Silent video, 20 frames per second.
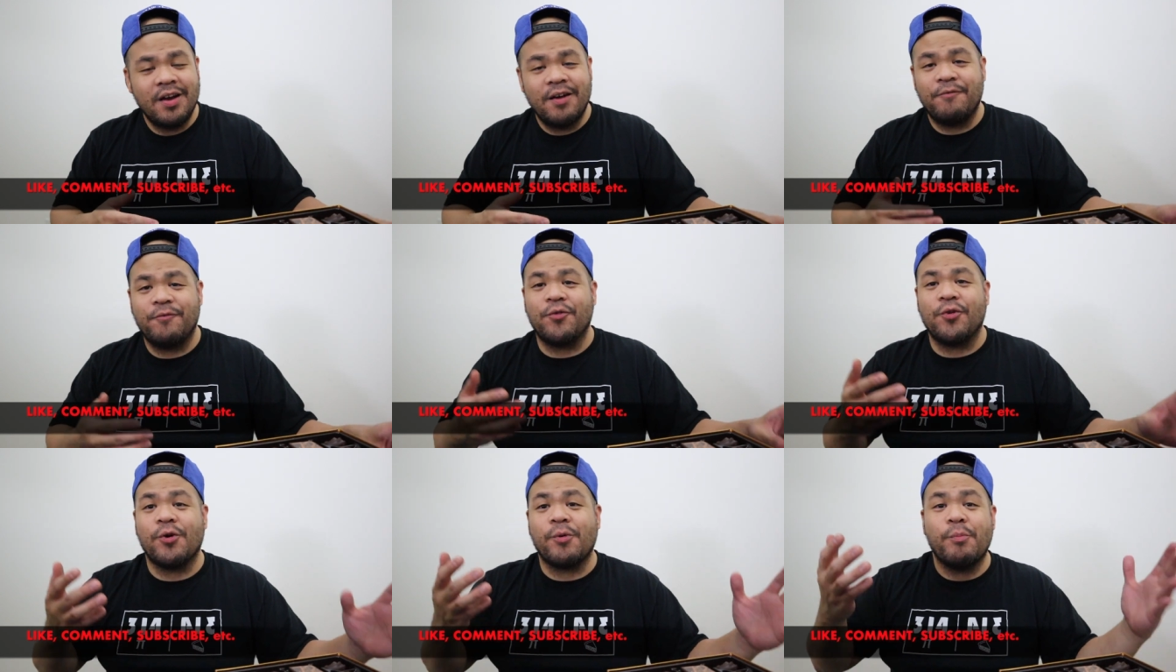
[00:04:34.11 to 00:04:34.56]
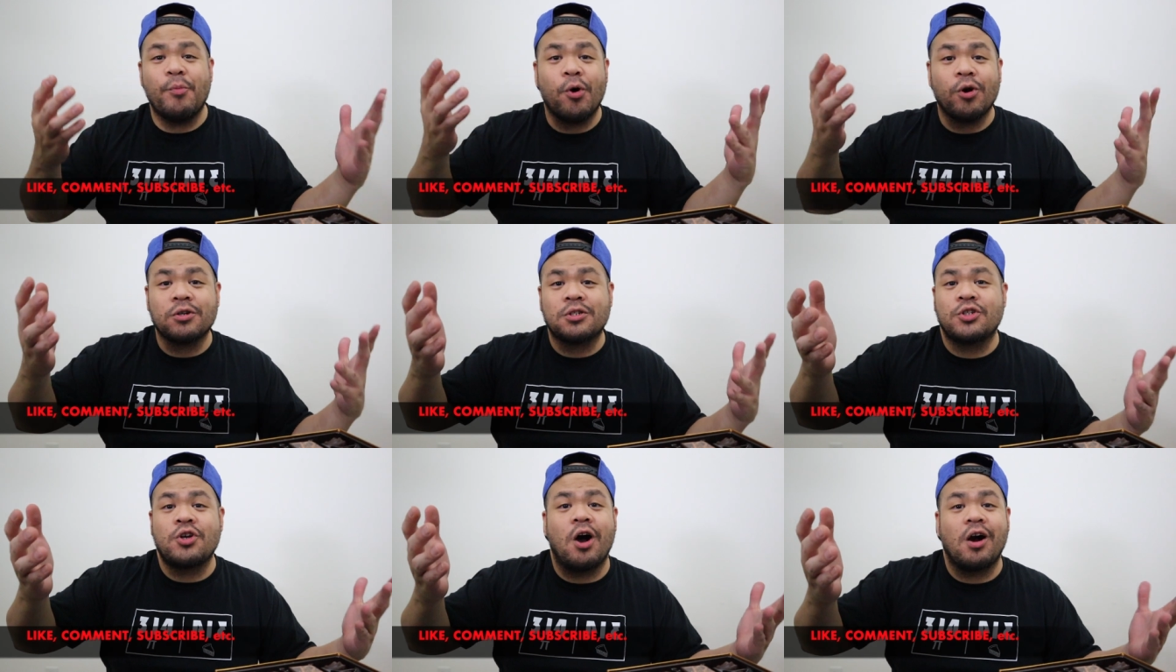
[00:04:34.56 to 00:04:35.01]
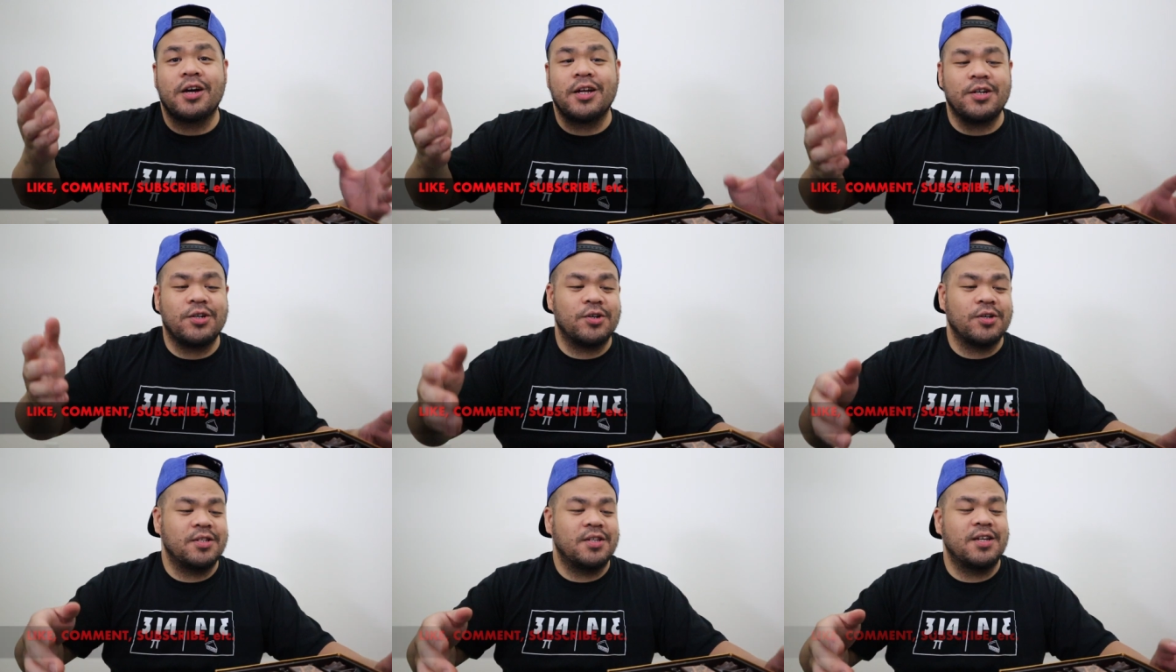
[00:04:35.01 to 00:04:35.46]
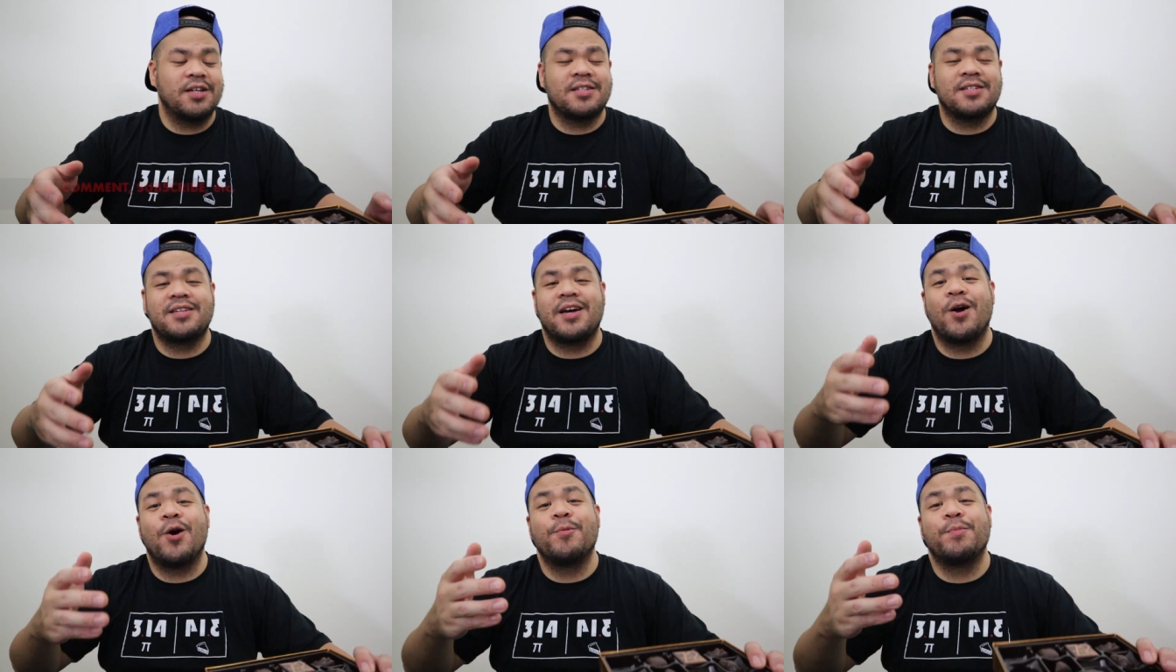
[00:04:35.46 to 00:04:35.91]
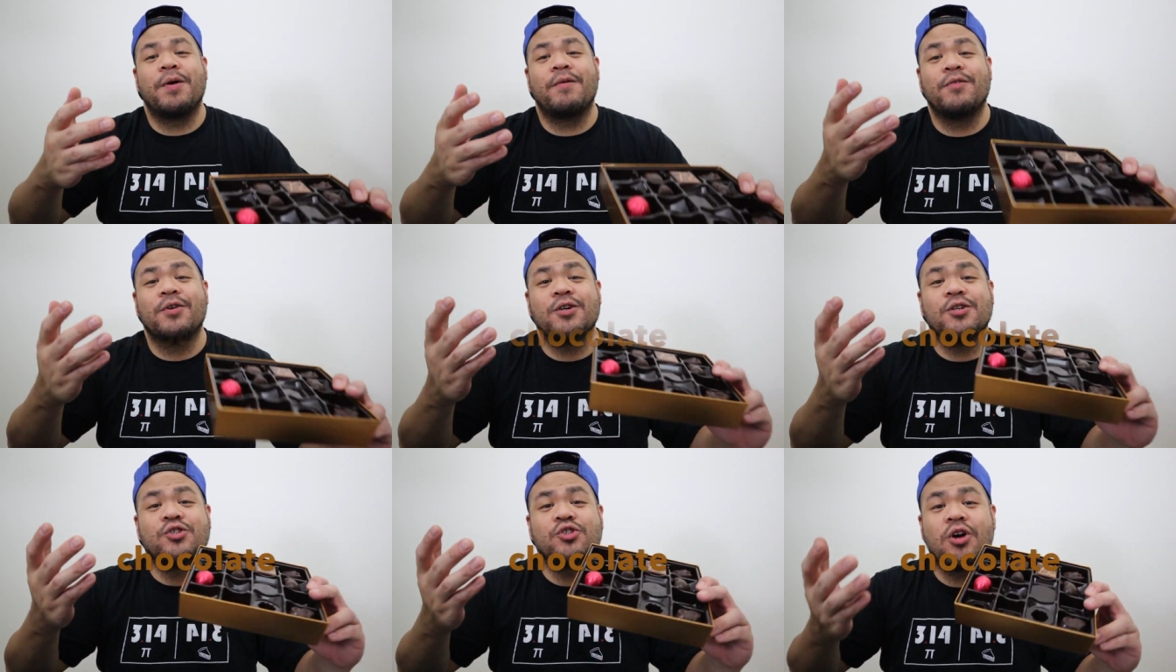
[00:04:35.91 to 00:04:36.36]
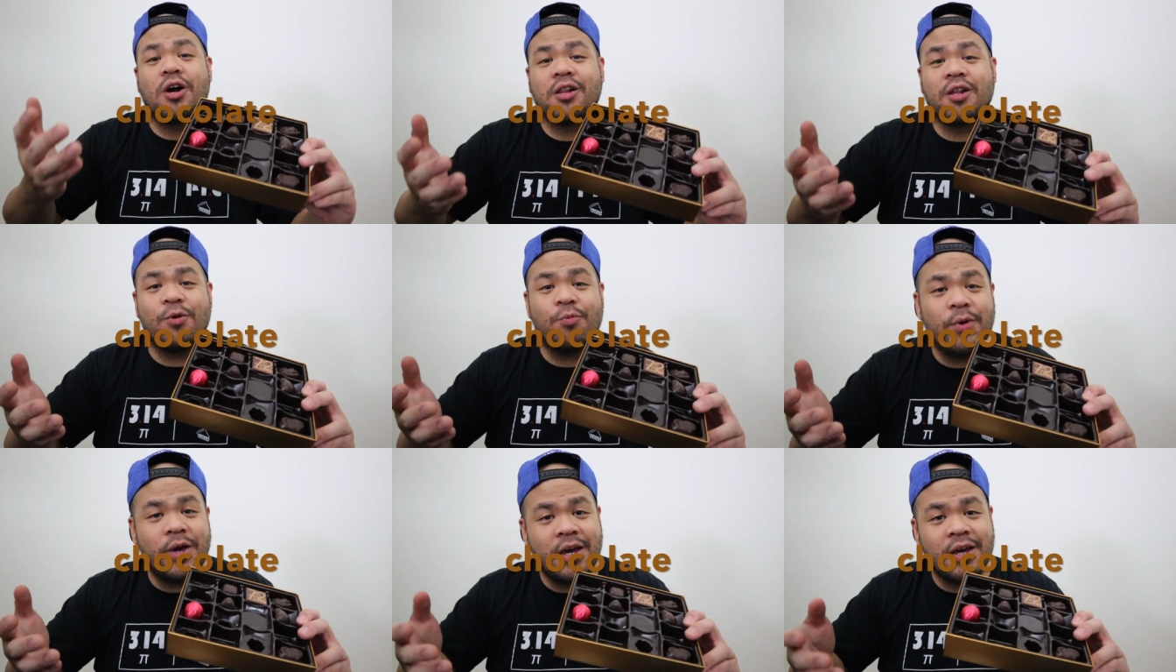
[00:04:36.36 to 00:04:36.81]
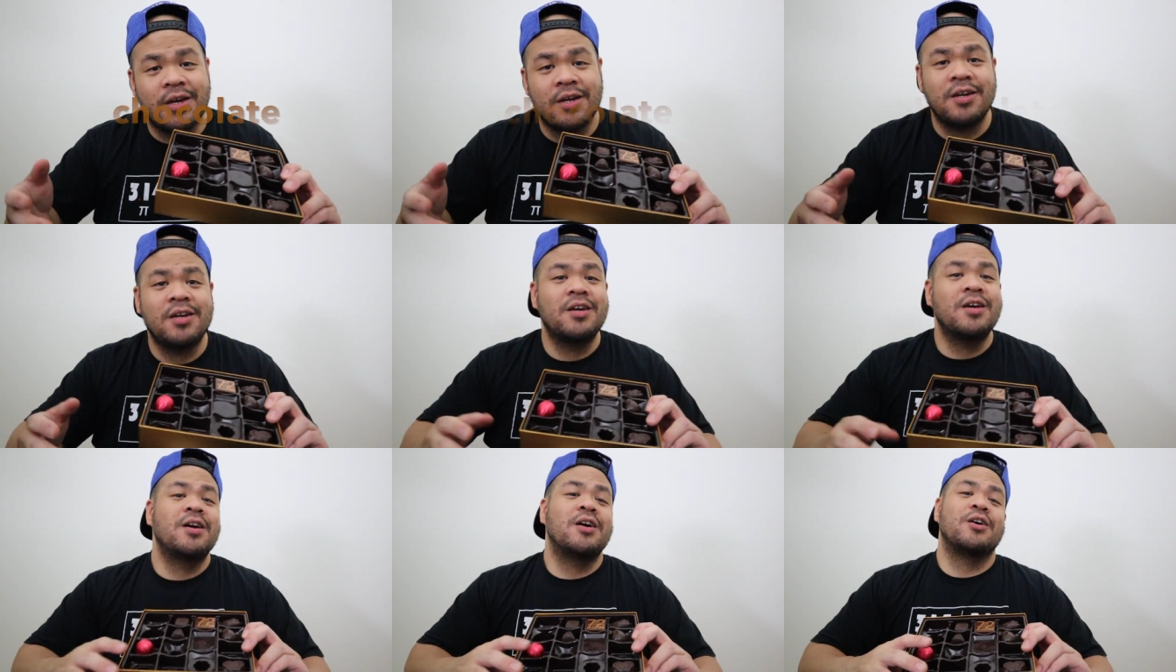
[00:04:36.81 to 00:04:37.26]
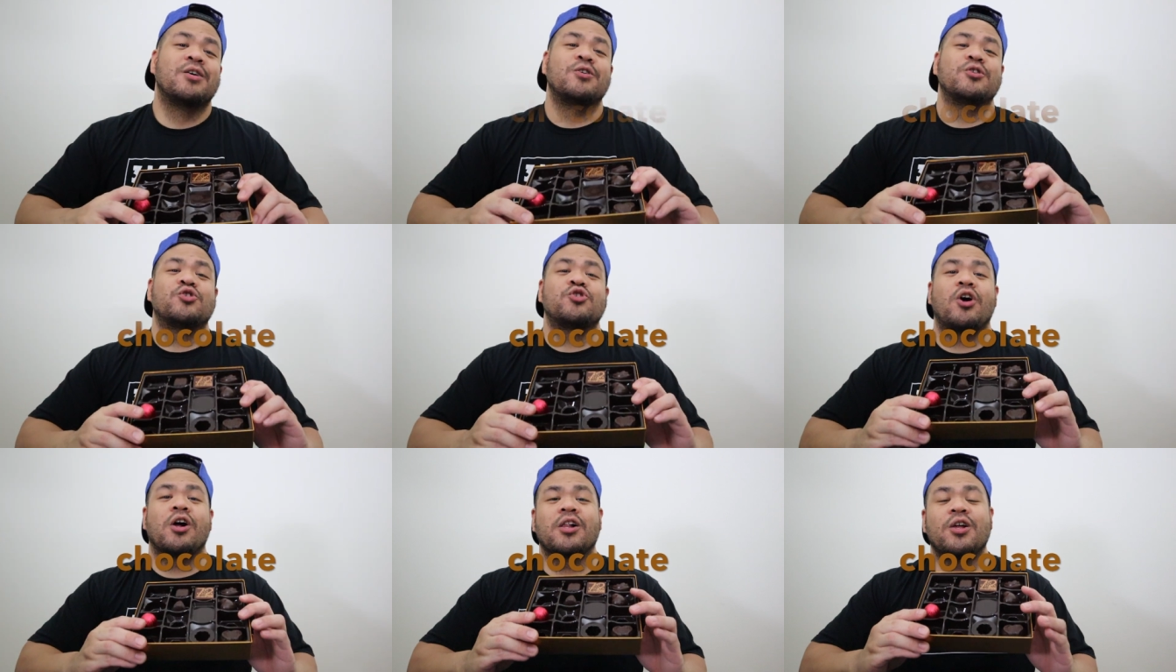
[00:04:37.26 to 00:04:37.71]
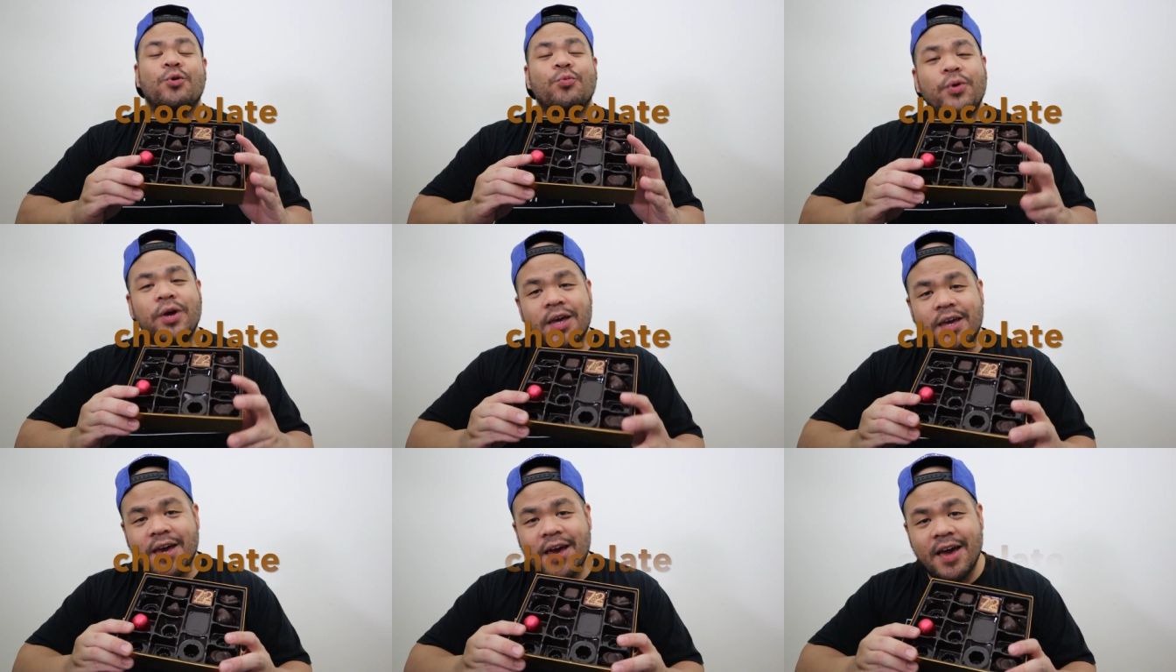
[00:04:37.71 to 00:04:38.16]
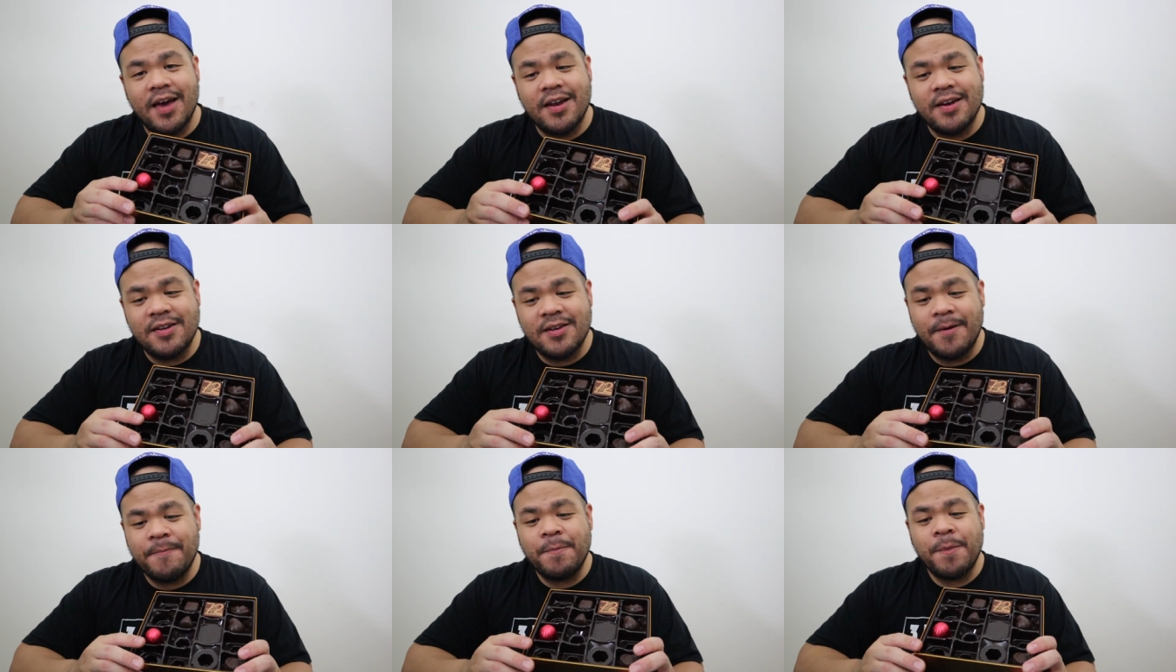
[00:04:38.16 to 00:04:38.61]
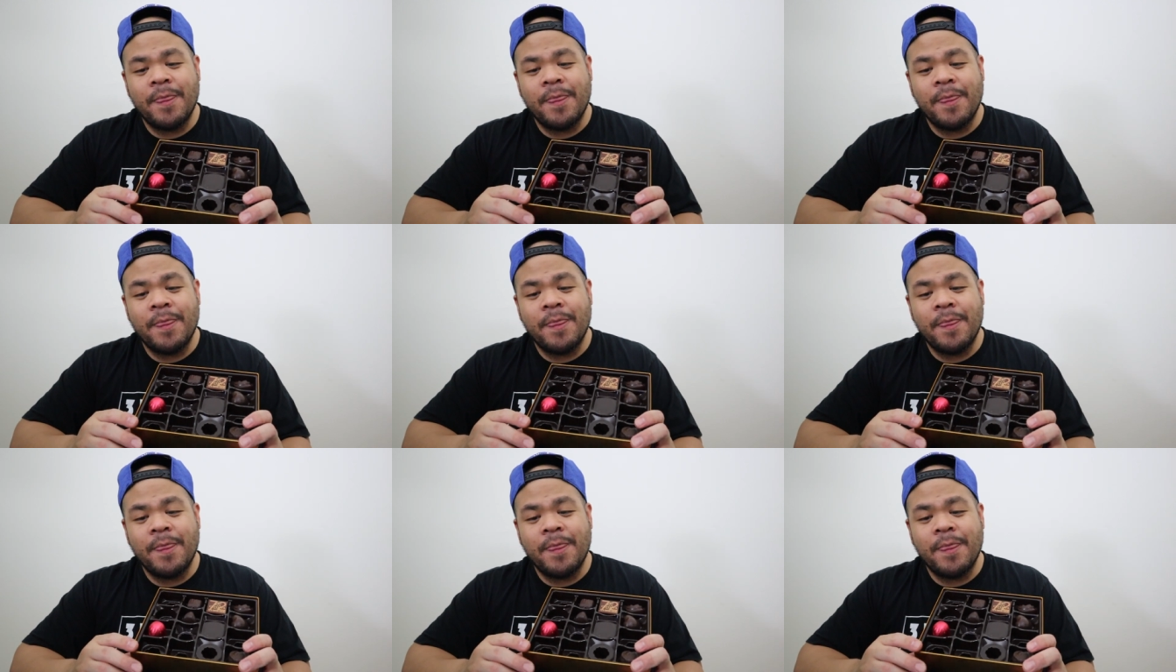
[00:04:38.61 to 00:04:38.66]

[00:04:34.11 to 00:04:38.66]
for more chocolate goodness. I hope you have a good chocolate week, good chocolate weekend,